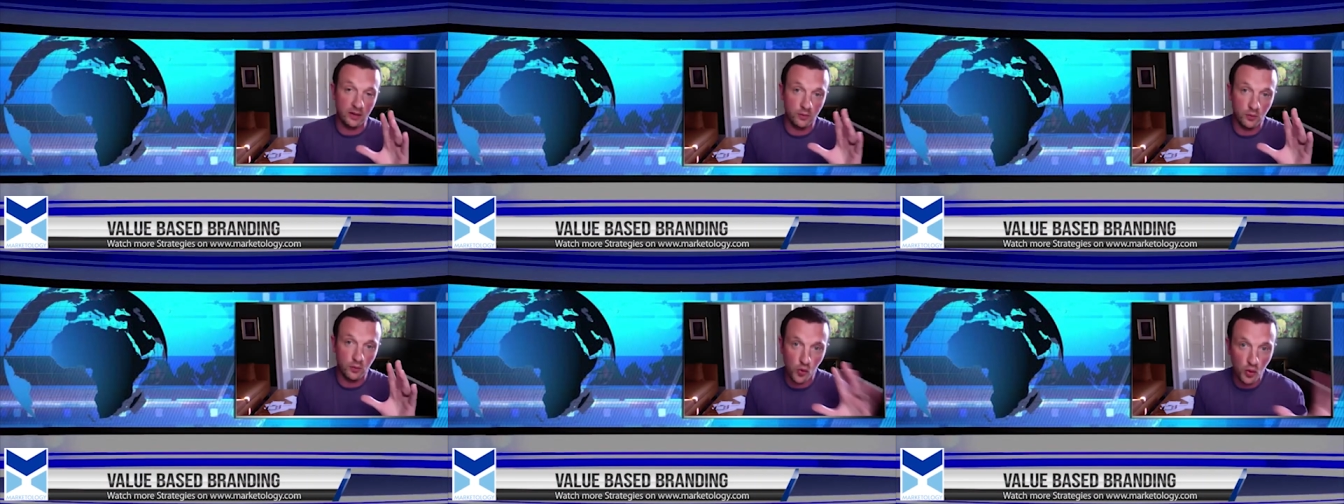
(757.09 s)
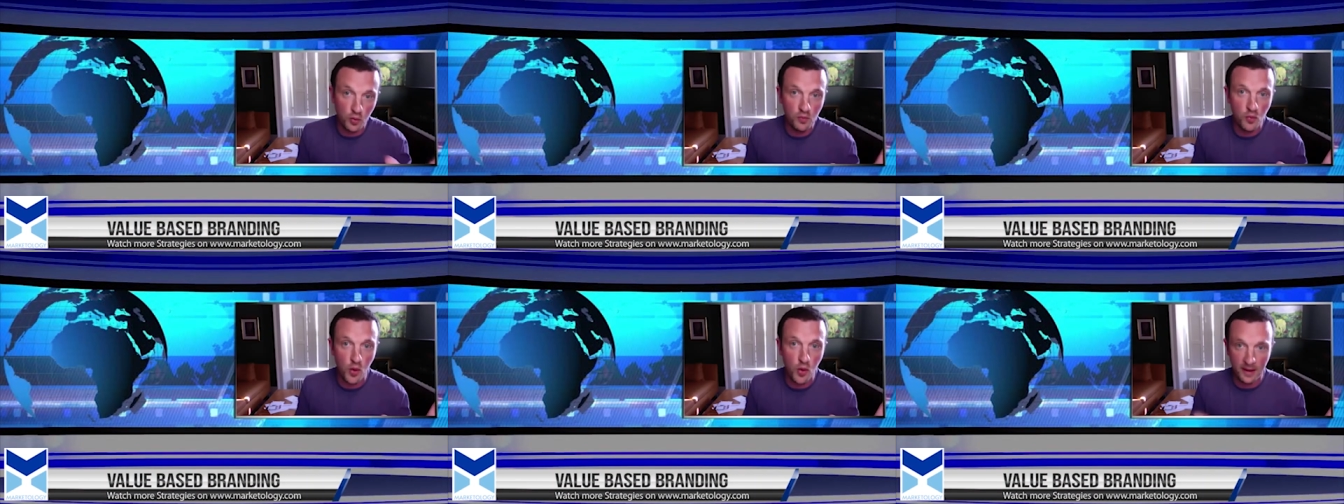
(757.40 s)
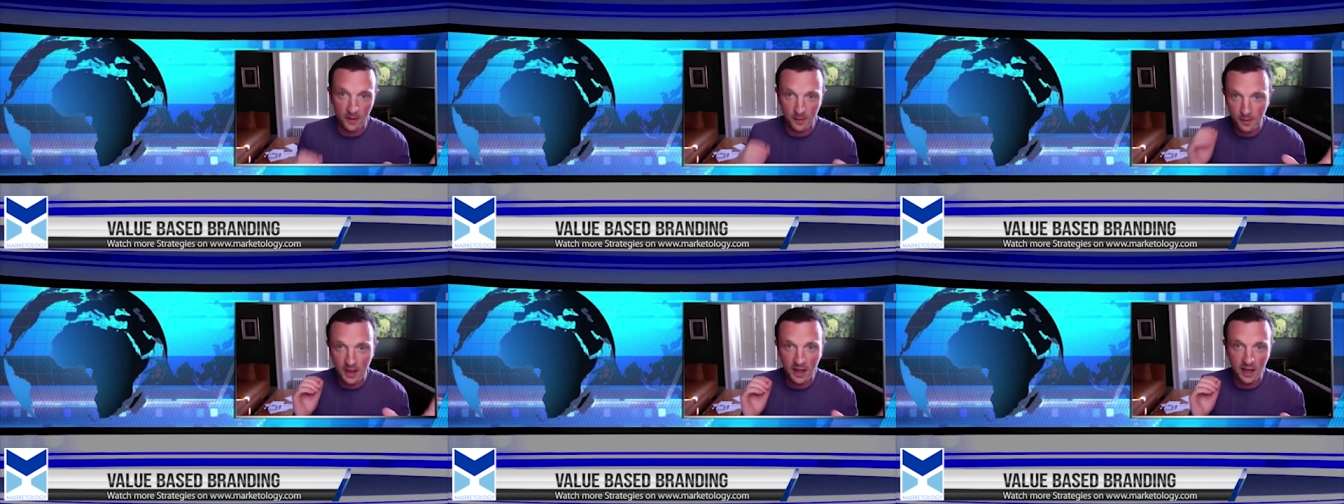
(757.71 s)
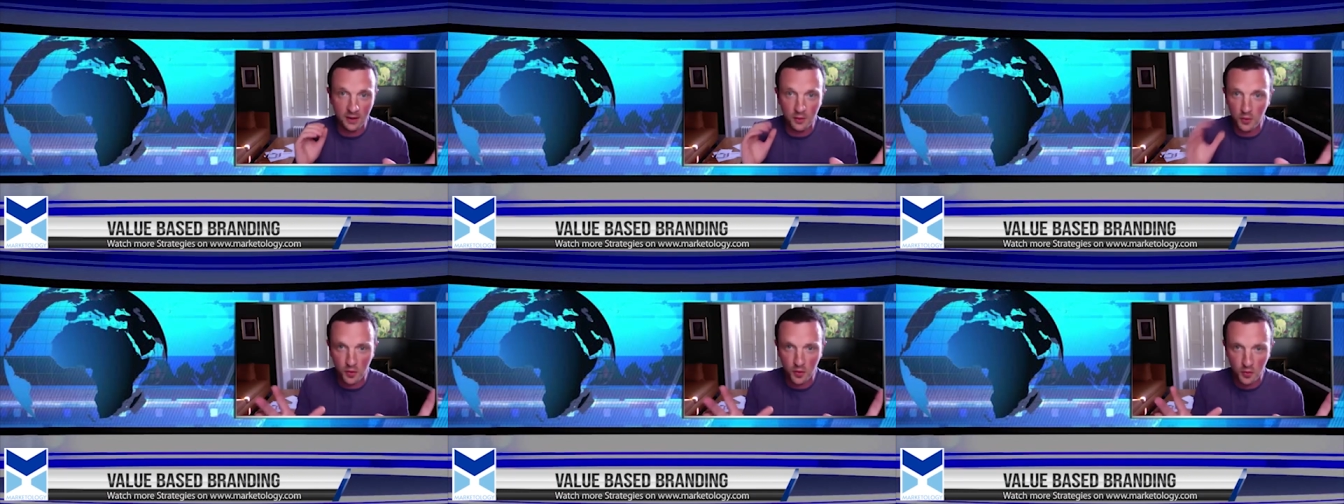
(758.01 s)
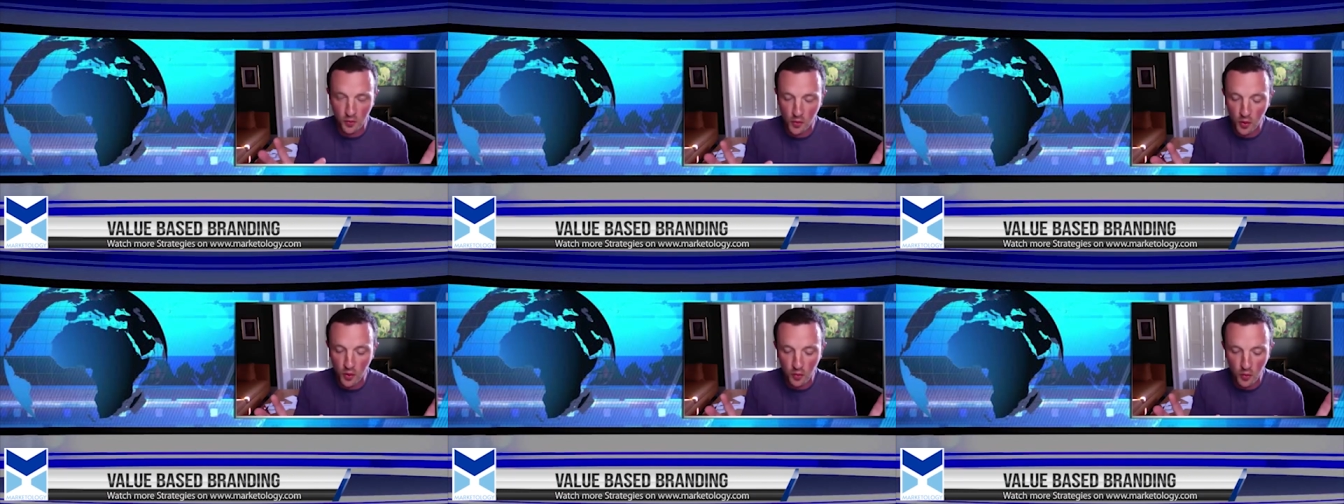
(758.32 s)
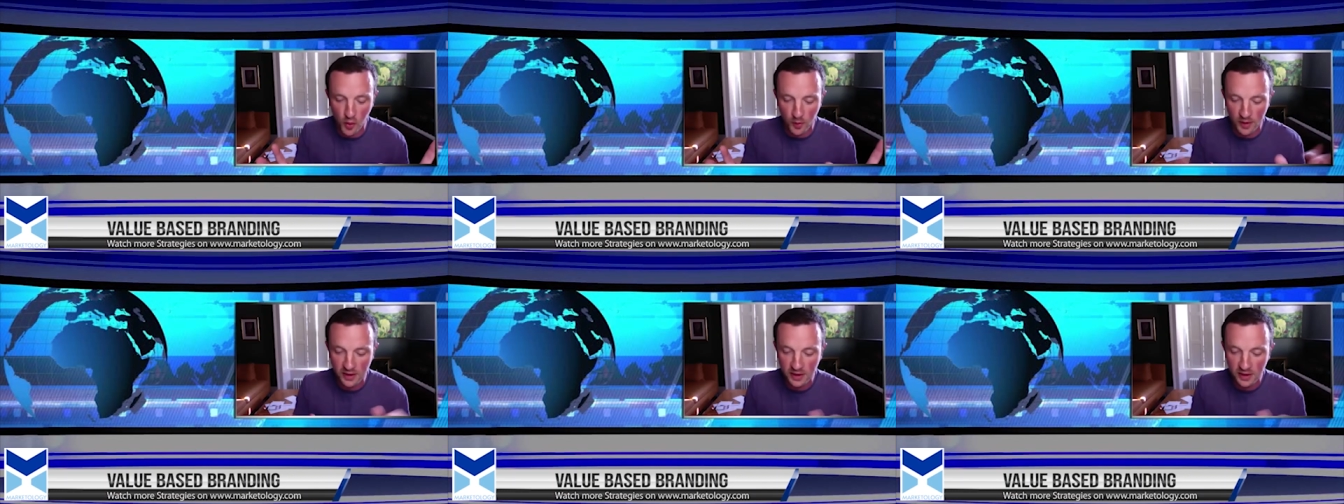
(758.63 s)
one man, one
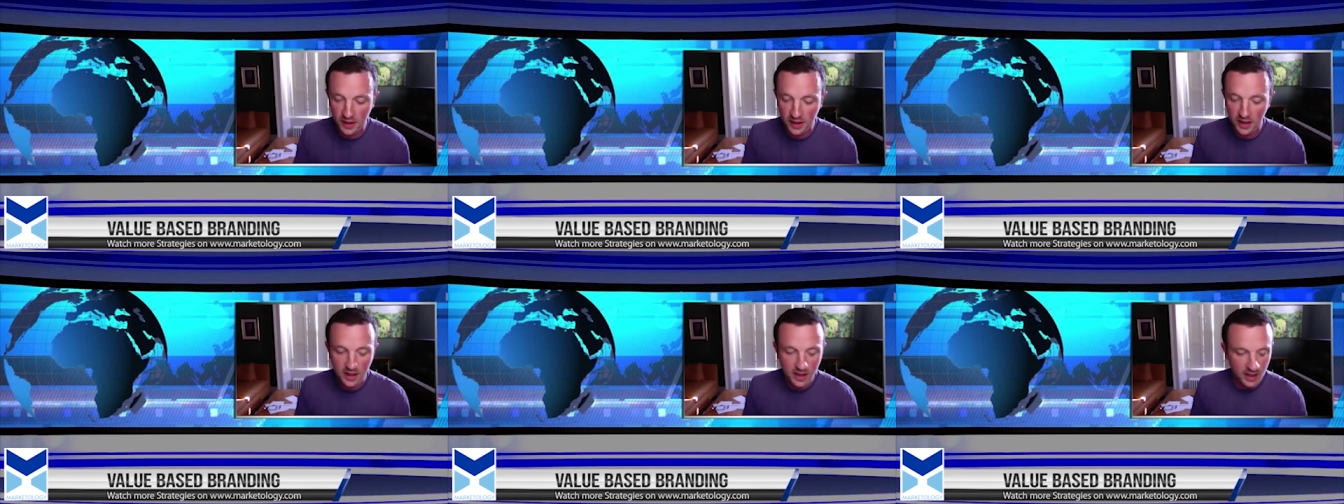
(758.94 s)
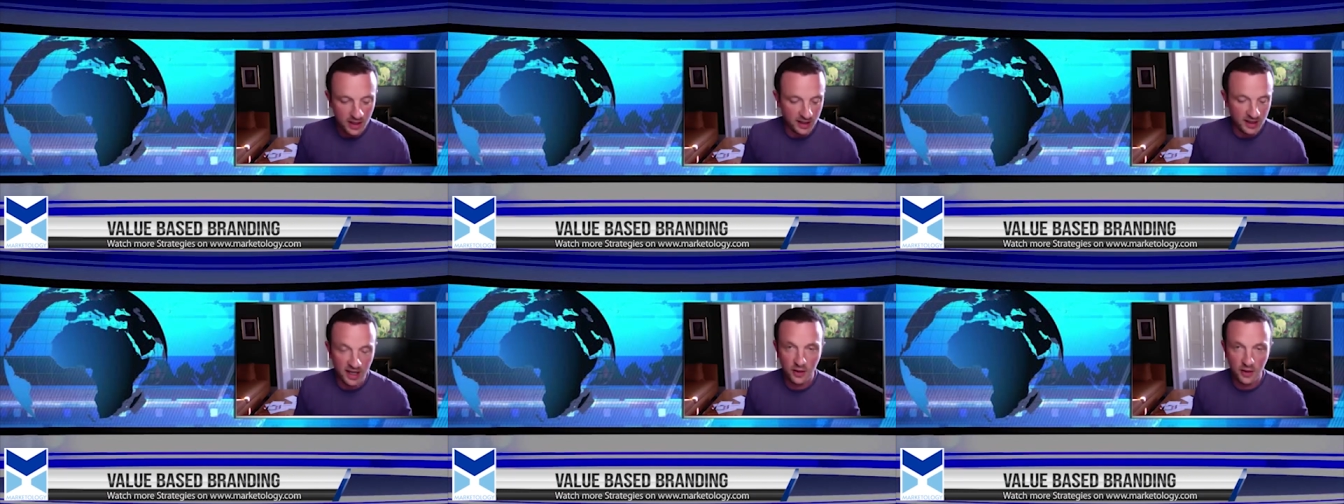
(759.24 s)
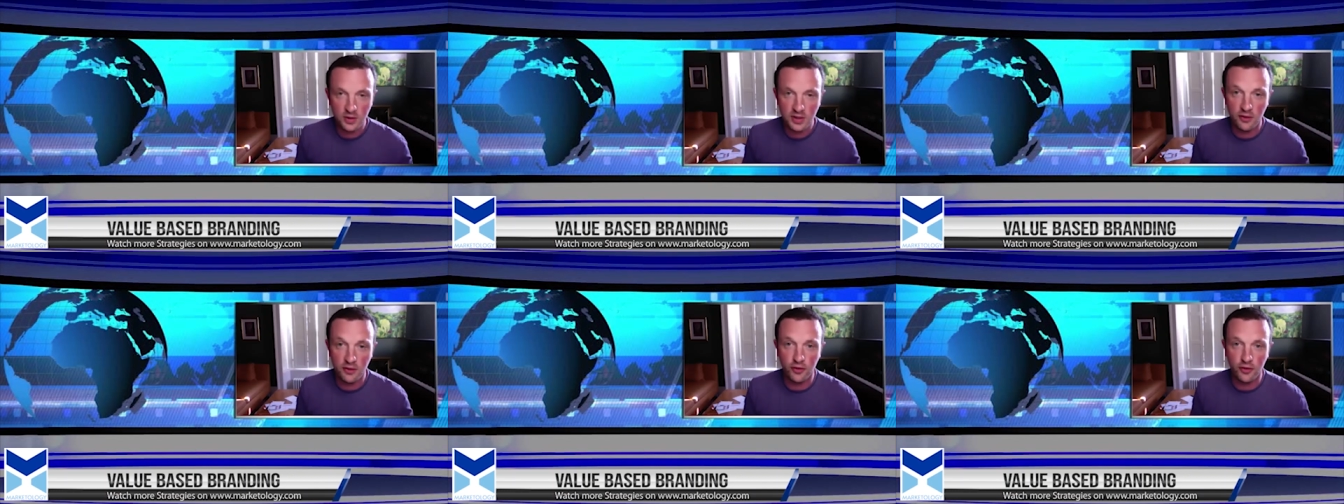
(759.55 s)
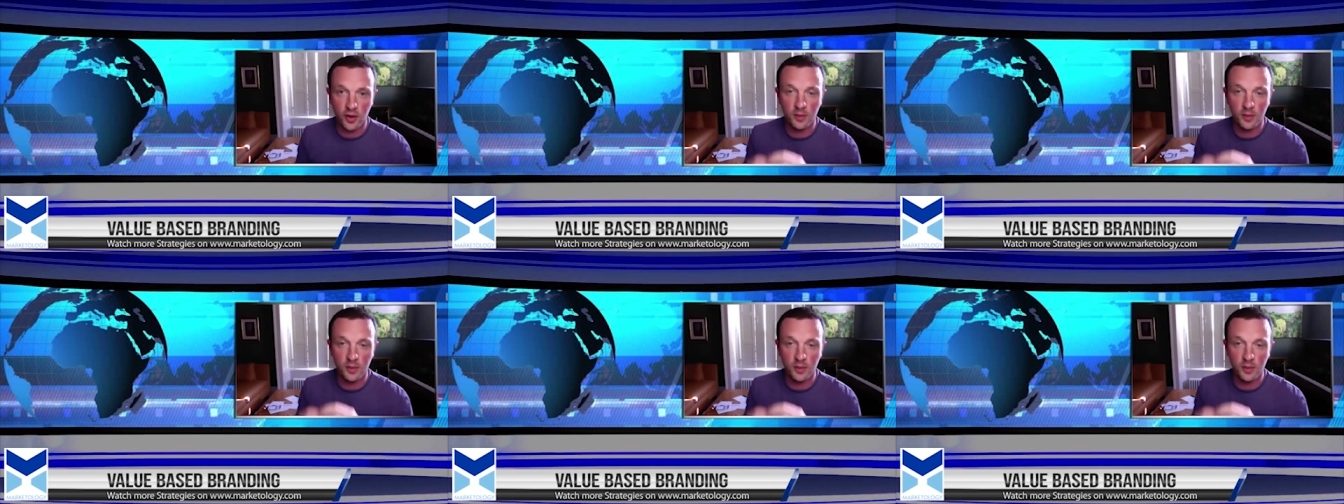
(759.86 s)
woman accounting firm,